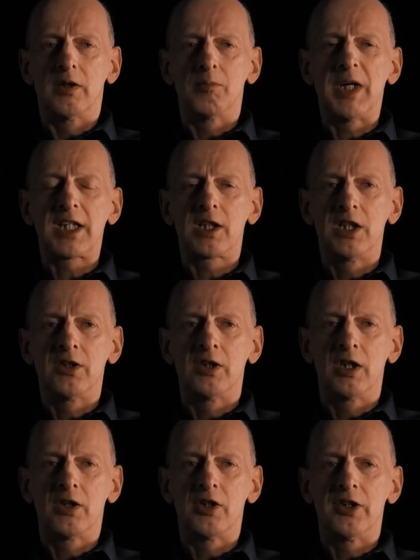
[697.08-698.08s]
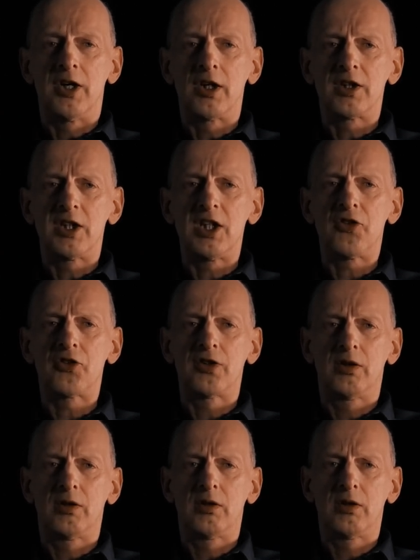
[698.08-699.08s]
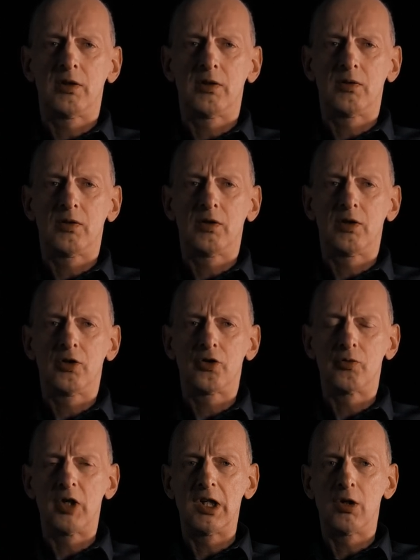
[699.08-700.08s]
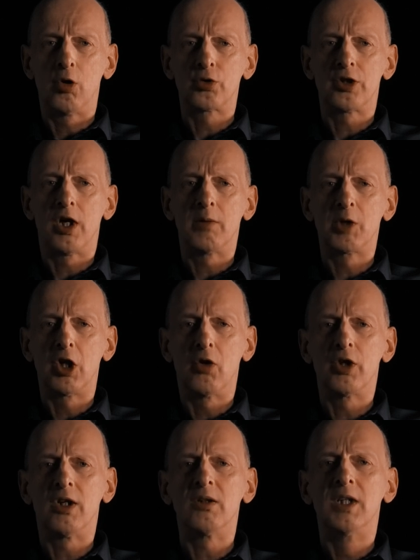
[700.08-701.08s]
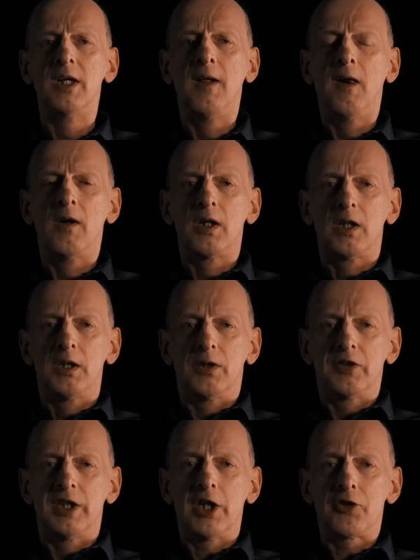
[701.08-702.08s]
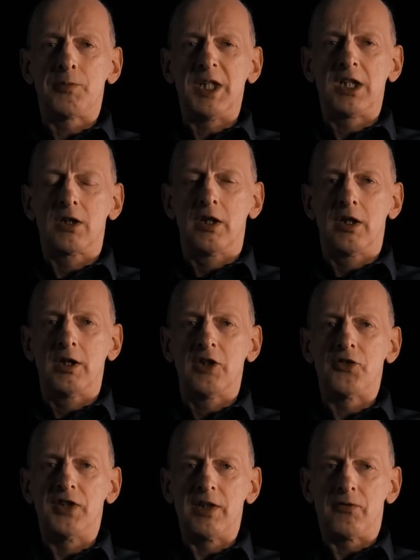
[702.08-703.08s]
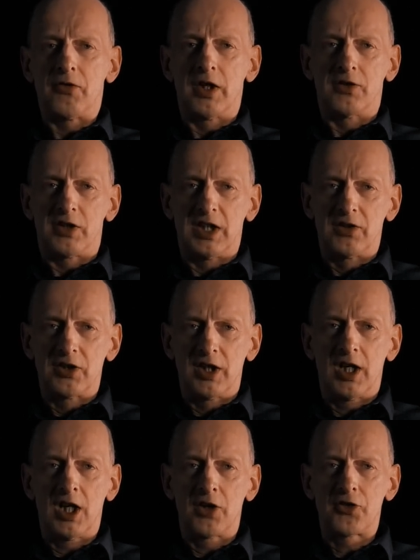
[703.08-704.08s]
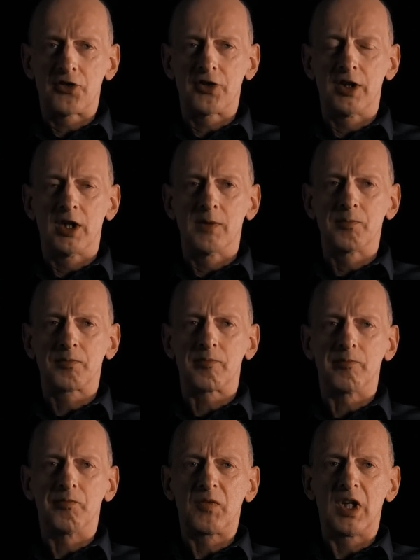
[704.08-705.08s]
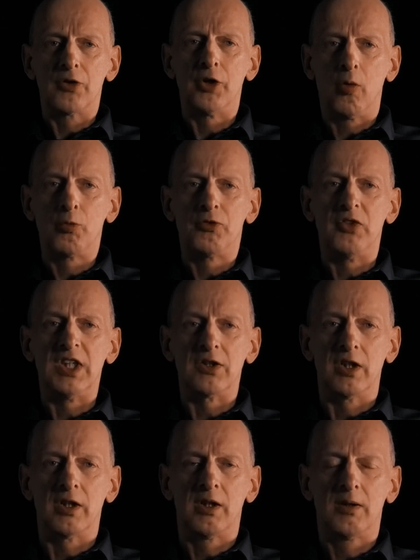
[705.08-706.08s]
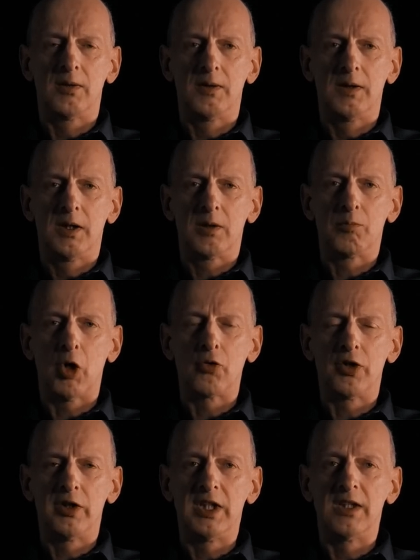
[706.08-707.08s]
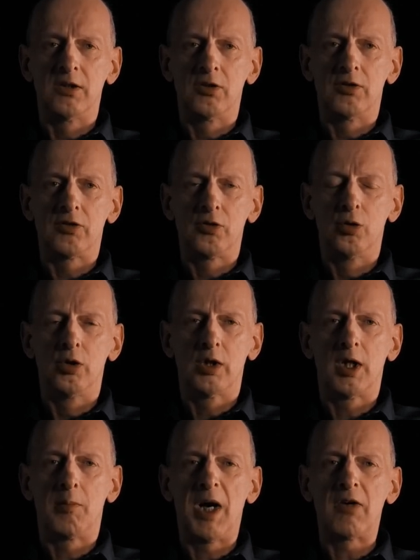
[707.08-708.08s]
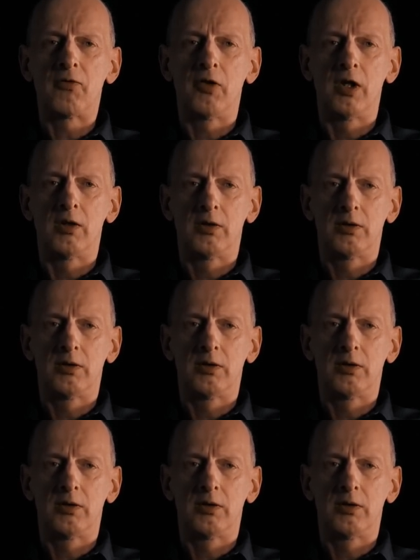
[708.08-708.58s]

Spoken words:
back in the 90s, it's a very long time ago now, that speaker is different. It has a dome tweeter mounted into a baffle.